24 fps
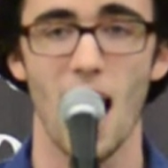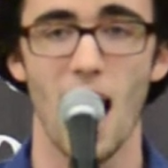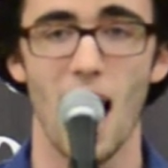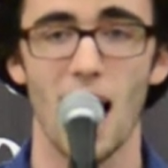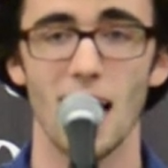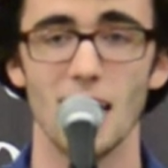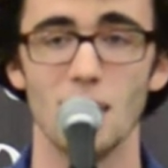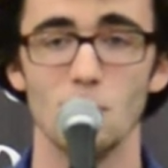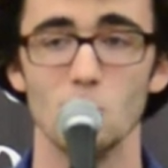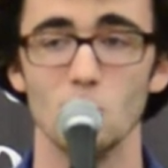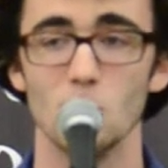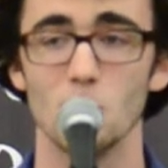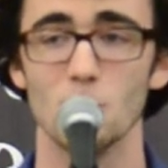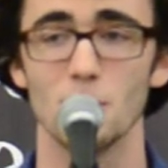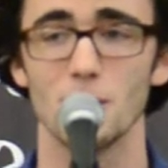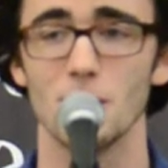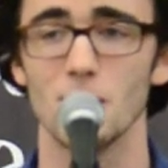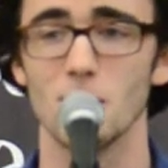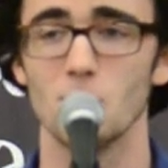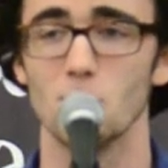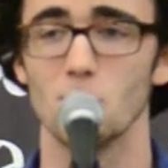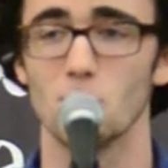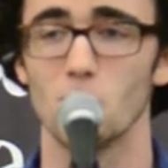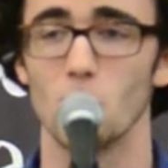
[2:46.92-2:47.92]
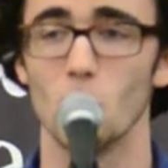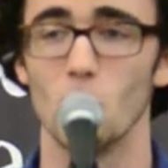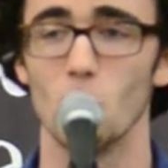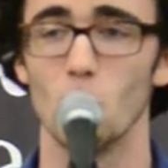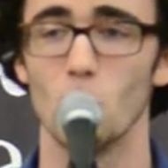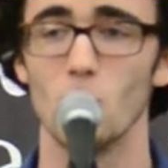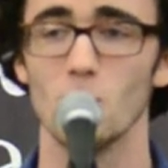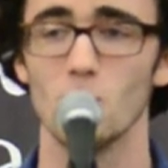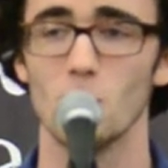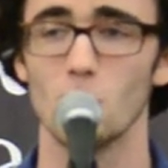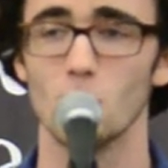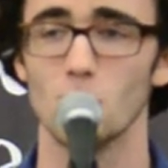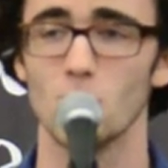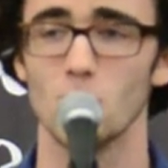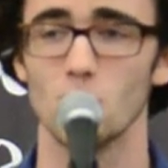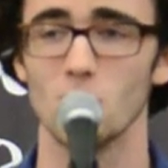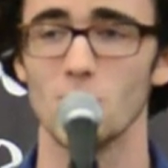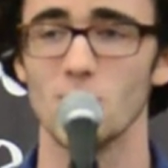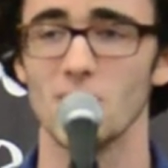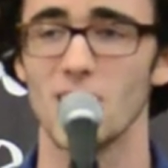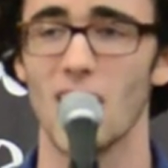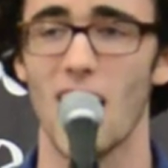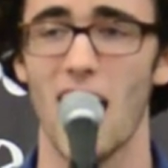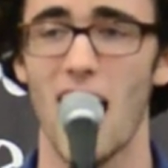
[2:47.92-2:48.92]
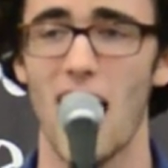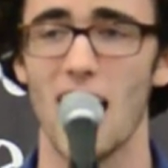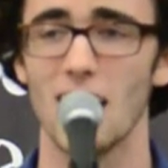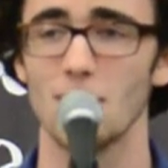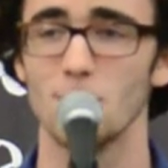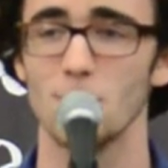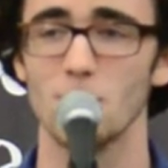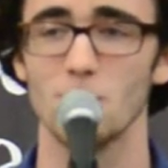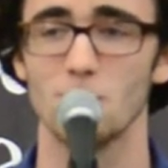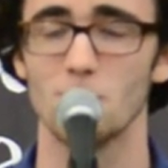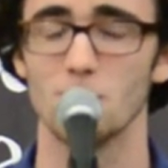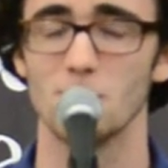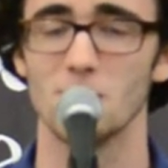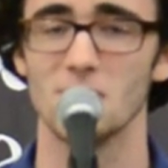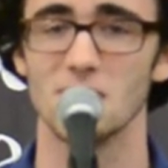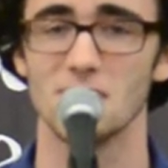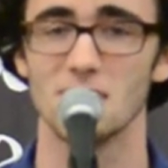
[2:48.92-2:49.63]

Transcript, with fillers: I am looking for a willow tree to hide me from the